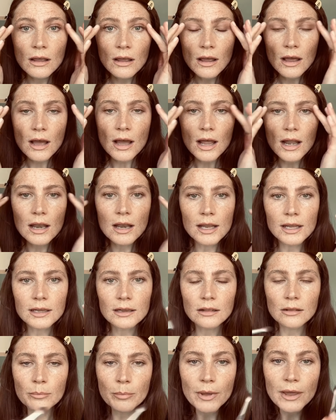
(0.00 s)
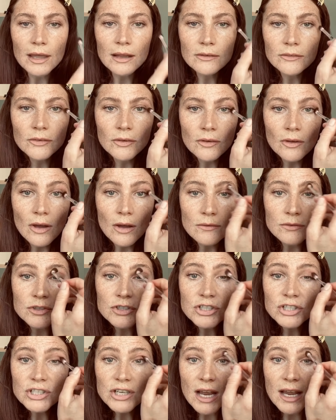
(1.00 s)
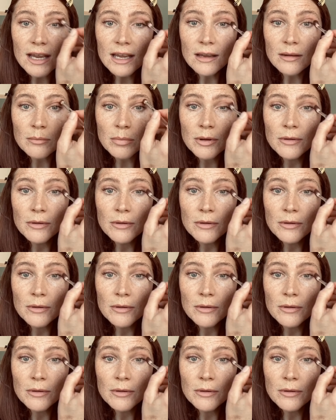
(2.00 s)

a little bit of shape.